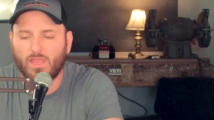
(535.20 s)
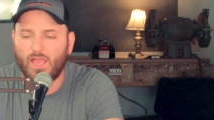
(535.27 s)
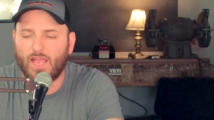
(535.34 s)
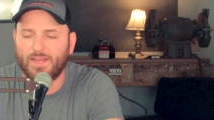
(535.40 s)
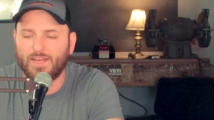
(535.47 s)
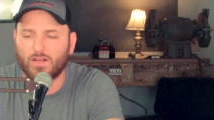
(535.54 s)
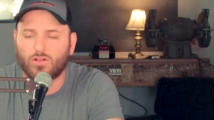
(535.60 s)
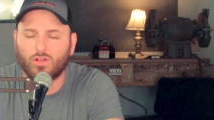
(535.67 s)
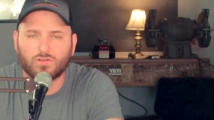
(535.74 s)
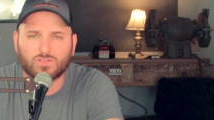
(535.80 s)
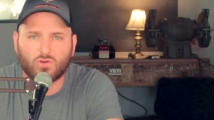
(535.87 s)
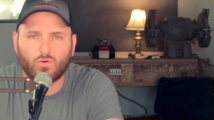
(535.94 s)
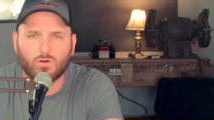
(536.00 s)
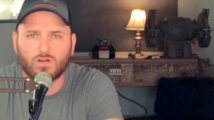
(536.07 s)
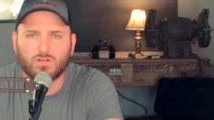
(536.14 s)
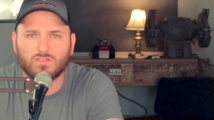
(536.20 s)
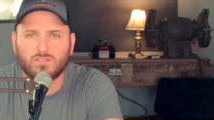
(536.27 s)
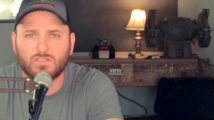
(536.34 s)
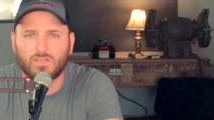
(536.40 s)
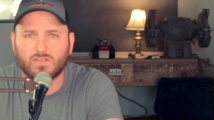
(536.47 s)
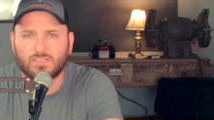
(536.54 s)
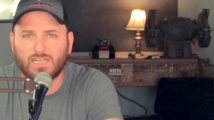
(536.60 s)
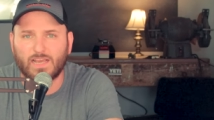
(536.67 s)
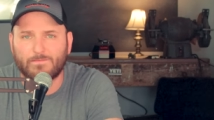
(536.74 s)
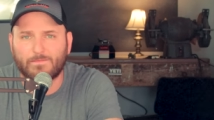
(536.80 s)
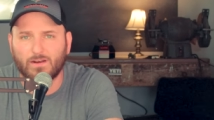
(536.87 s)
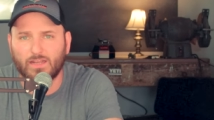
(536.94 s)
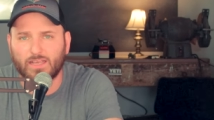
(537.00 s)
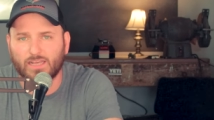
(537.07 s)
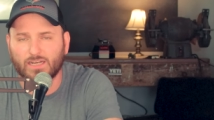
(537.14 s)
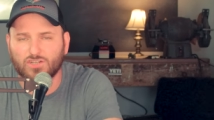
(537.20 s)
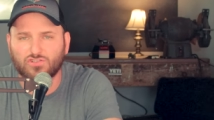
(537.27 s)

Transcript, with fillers: And in close quarters, you're definitely gonna